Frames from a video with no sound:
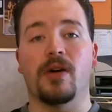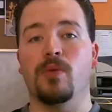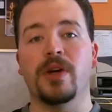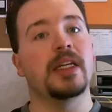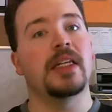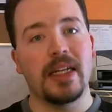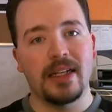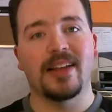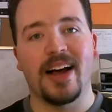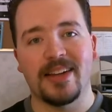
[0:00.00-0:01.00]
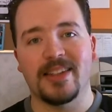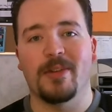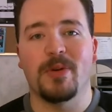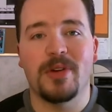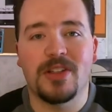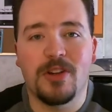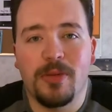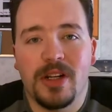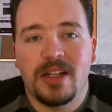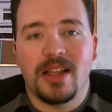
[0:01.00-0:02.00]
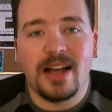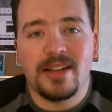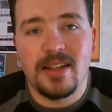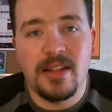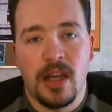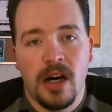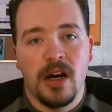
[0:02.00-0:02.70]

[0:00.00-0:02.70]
We need class time. We miss so many classes